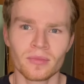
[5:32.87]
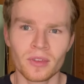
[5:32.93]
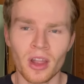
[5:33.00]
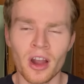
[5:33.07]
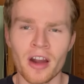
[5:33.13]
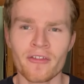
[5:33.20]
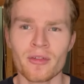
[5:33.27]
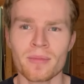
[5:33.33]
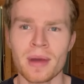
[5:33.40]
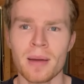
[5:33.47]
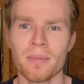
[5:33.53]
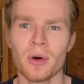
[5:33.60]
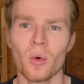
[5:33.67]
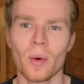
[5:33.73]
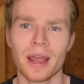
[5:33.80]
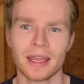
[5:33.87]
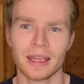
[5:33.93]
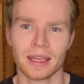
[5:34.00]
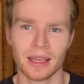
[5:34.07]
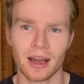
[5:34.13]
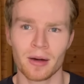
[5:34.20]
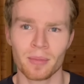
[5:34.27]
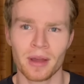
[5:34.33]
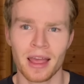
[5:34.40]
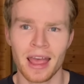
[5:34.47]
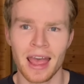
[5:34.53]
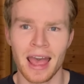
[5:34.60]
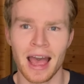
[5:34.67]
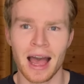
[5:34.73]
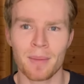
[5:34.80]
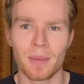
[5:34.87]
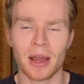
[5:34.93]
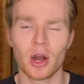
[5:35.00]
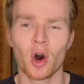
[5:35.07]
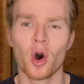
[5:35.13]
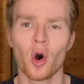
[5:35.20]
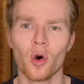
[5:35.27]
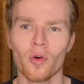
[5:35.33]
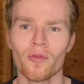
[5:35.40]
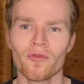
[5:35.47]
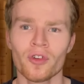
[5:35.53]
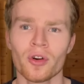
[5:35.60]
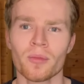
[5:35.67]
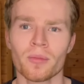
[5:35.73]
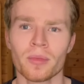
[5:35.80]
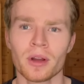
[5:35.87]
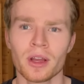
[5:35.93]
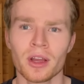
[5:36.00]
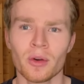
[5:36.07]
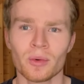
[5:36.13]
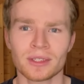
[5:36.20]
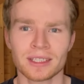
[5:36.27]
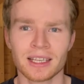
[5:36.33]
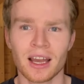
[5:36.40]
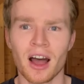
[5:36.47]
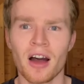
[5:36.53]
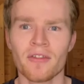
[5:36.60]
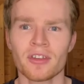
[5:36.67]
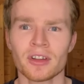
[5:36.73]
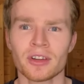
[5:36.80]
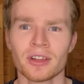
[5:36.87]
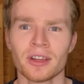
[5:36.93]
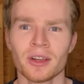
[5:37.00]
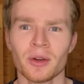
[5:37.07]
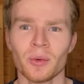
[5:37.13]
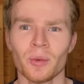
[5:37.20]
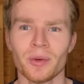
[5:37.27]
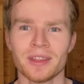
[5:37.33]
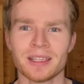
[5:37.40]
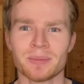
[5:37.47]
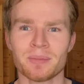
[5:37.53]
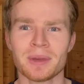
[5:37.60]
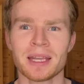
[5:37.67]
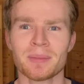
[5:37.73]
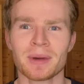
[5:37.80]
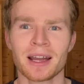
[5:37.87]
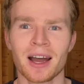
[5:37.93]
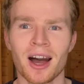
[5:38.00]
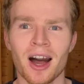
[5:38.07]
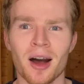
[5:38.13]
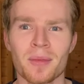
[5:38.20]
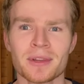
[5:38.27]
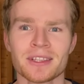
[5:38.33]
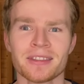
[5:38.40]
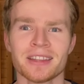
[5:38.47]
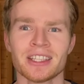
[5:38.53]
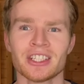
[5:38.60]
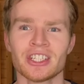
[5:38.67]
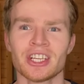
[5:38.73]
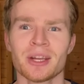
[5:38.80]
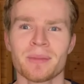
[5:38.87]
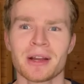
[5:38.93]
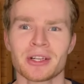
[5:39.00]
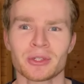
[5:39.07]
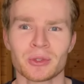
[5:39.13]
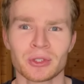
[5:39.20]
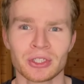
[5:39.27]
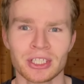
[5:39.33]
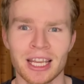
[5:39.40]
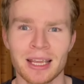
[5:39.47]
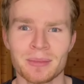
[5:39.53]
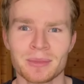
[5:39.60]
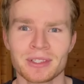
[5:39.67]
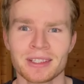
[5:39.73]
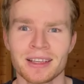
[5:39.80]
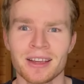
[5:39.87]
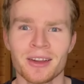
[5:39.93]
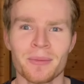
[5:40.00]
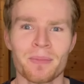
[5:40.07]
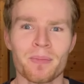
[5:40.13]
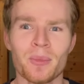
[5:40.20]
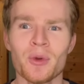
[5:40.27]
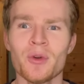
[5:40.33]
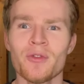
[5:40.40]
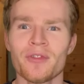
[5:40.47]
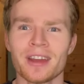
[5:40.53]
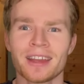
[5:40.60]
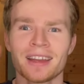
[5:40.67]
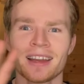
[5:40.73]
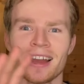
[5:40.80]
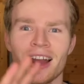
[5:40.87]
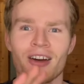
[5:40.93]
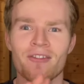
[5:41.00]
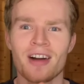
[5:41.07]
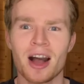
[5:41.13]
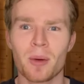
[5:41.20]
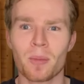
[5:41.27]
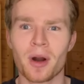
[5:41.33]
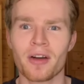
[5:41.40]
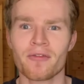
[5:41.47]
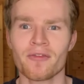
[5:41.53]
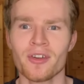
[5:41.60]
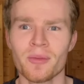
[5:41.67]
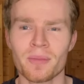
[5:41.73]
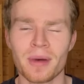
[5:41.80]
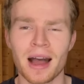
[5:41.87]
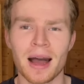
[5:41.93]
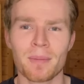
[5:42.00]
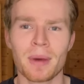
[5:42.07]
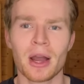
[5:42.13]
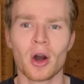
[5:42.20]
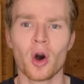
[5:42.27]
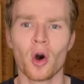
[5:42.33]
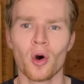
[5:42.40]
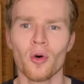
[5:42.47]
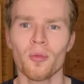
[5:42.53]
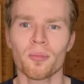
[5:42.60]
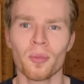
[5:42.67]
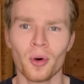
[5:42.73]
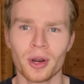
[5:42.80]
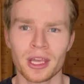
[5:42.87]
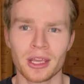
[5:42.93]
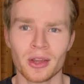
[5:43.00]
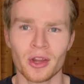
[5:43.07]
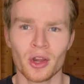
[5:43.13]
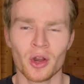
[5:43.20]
I remember waking up and my whole room was covered with these mini Merkabahs and these geometrical shapes moving around my room, and my whole body